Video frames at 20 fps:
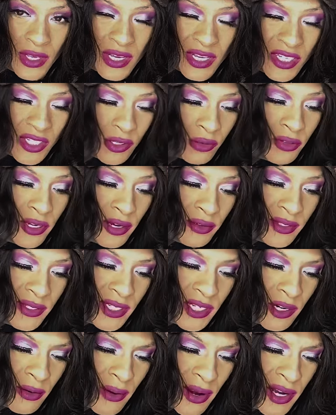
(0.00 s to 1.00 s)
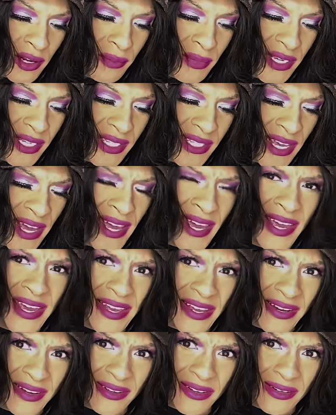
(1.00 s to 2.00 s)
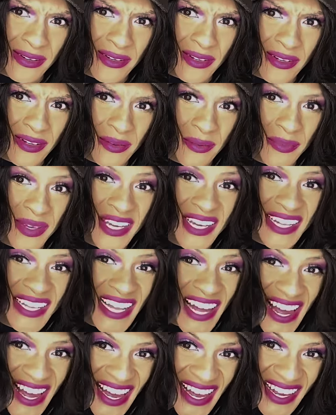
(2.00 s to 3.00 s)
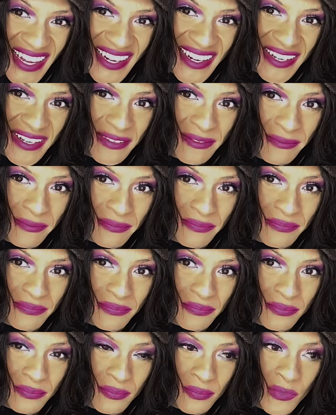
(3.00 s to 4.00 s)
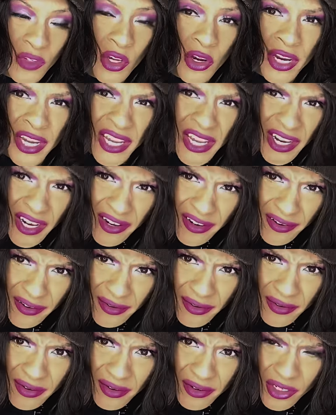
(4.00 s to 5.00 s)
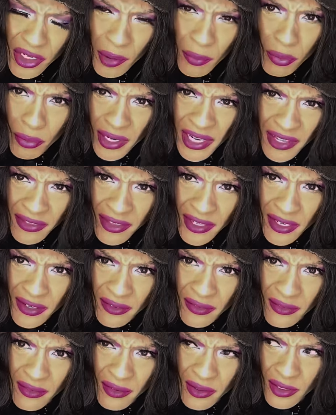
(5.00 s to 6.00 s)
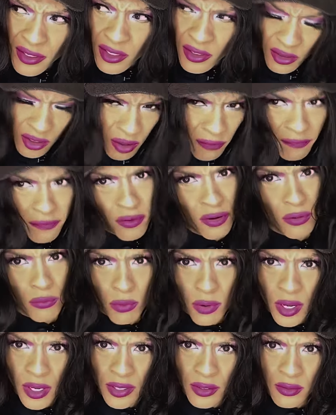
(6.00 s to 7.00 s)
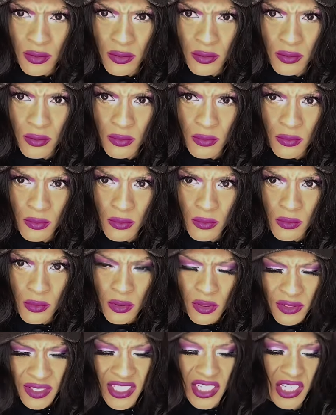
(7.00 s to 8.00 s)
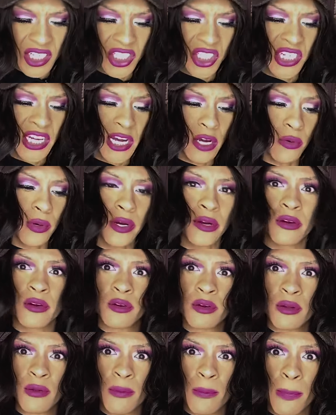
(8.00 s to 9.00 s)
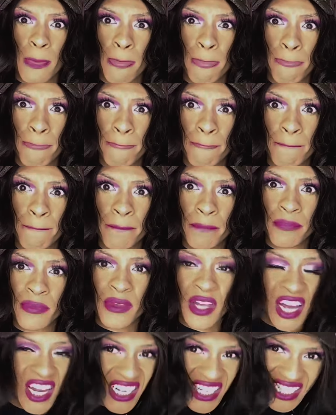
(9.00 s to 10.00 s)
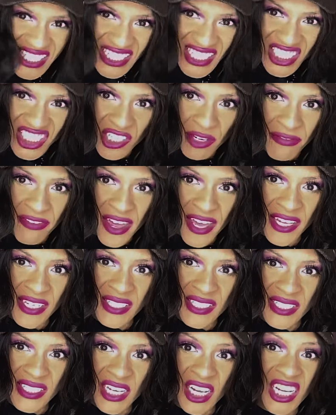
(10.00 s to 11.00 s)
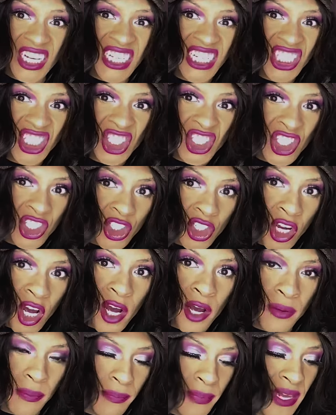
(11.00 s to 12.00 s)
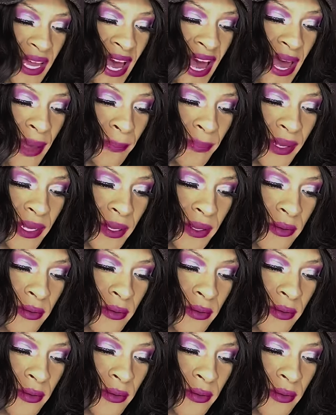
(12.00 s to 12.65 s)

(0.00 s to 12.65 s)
So don't sit around and be sad. Be glad. You're here. You're breathing. Go for a walk. Go take a shower. Unclench your face. Unclench your jaw. Be happy.